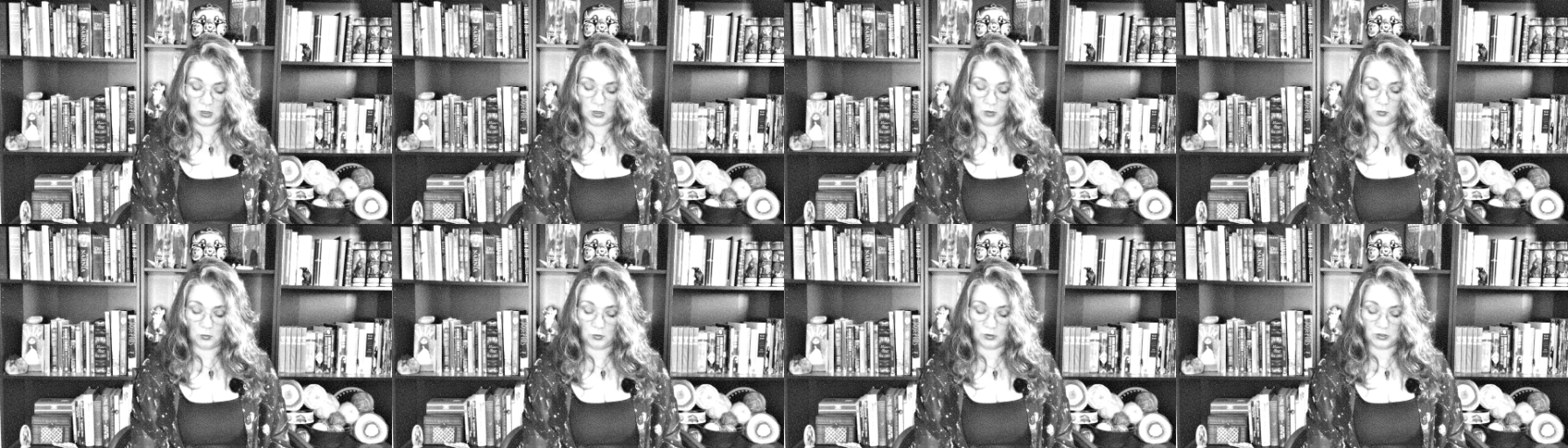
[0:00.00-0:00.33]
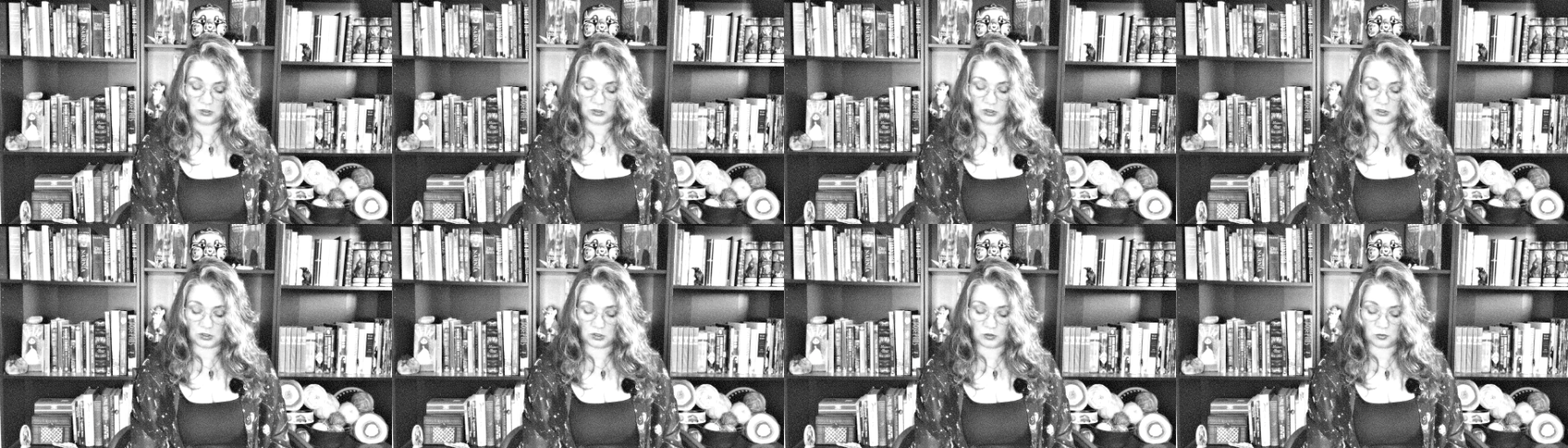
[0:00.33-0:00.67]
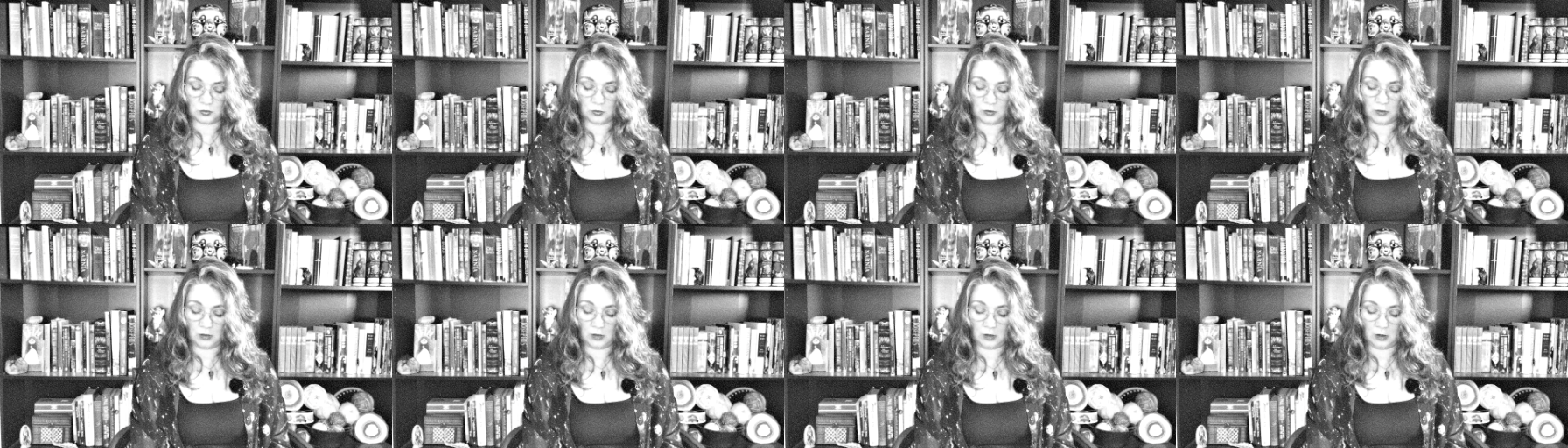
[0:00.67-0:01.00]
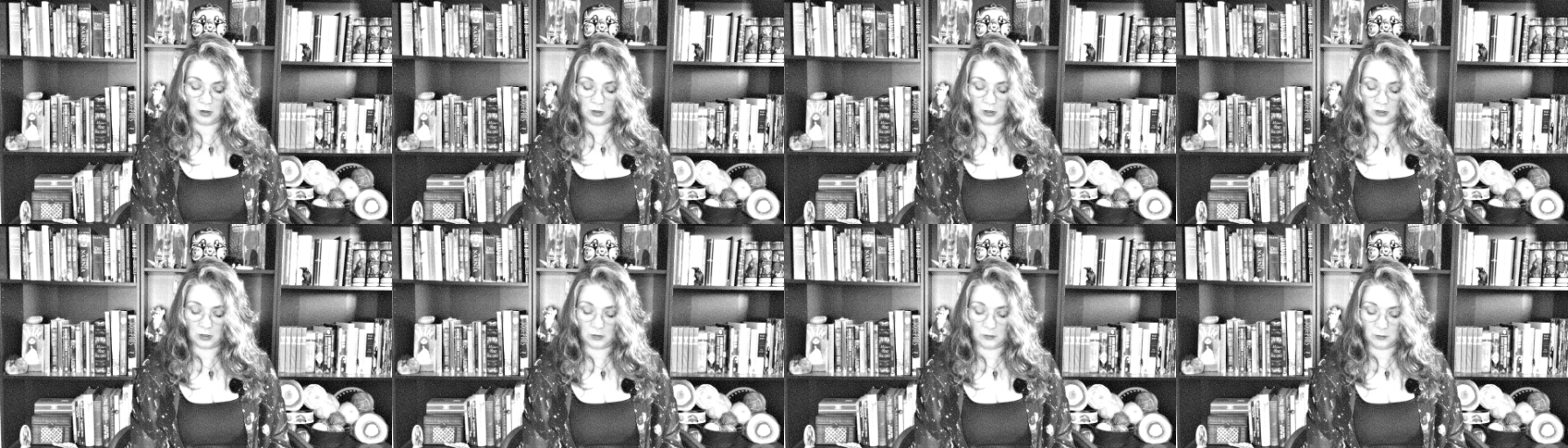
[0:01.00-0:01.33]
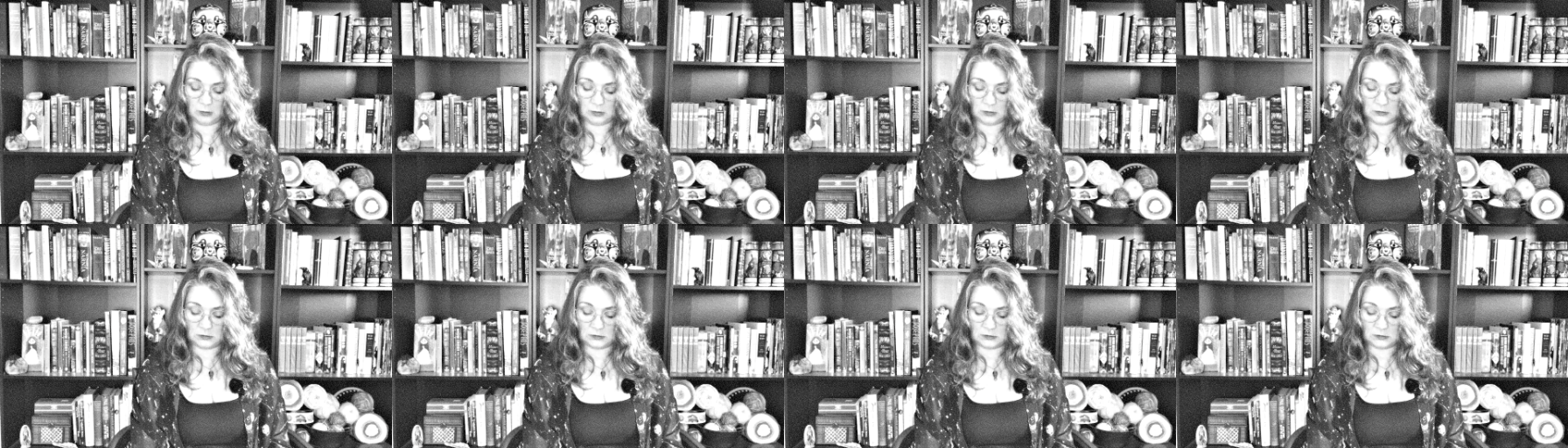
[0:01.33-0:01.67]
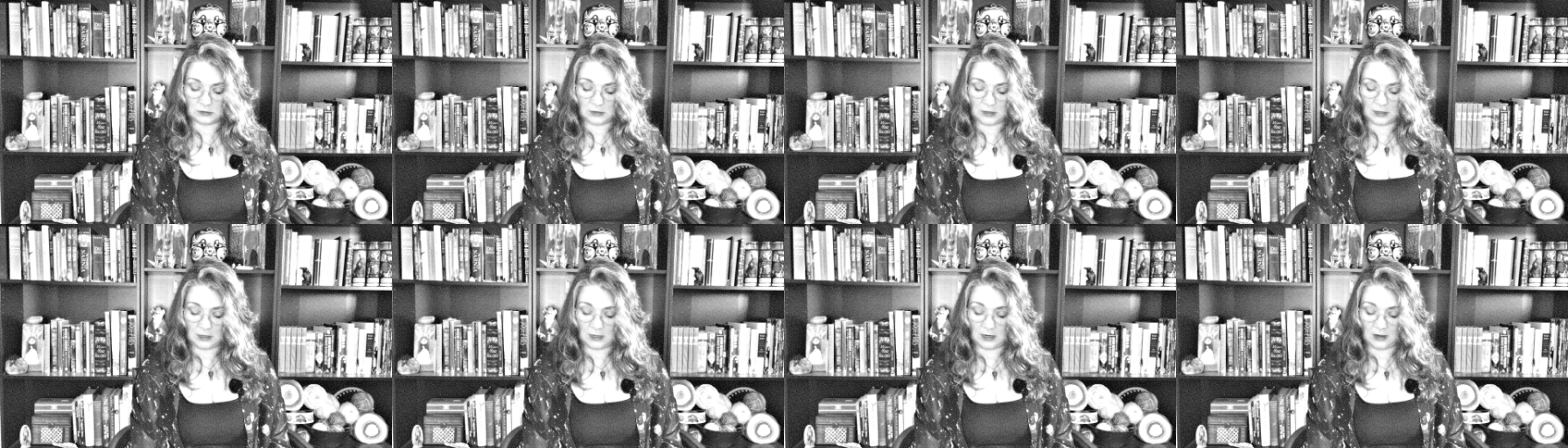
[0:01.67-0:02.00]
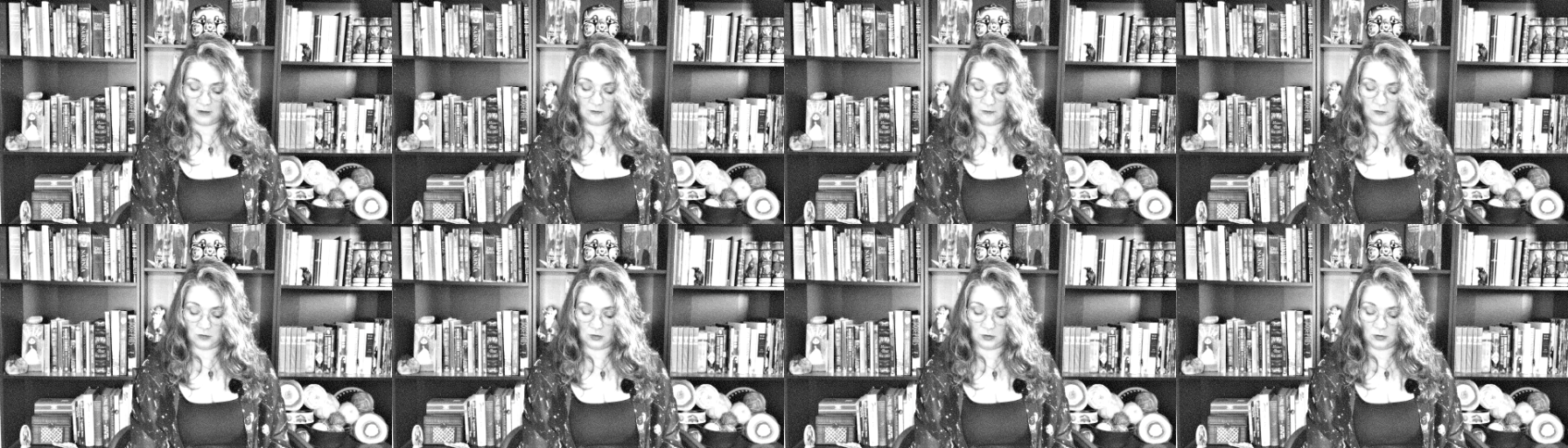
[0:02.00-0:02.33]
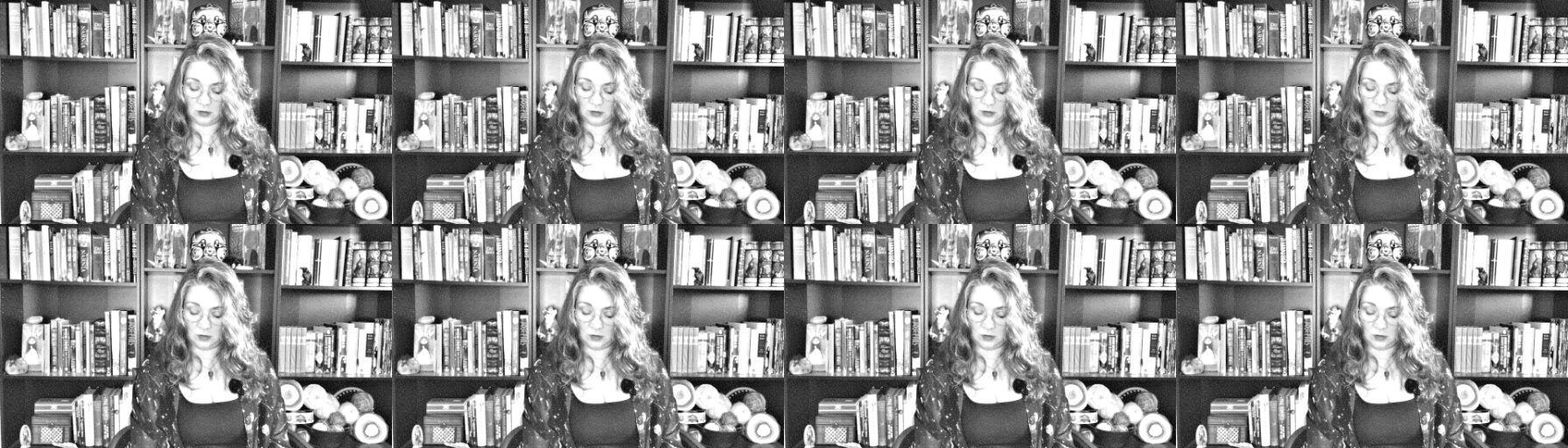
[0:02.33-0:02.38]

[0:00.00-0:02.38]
We destroy arguments and every